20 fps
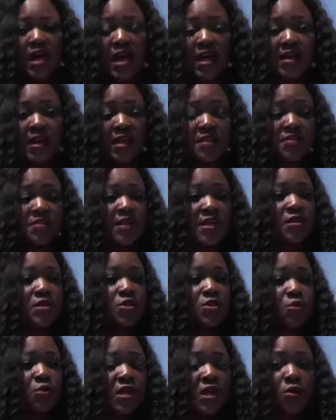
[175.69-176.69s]
And I
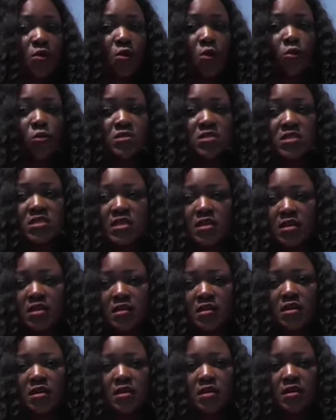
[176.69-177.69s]
think you can all
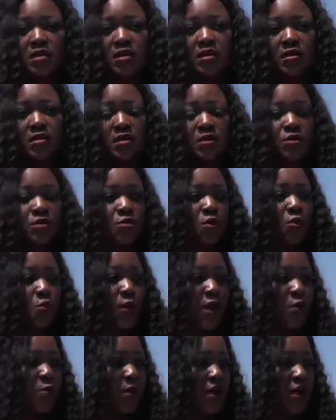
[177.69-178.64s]
see, where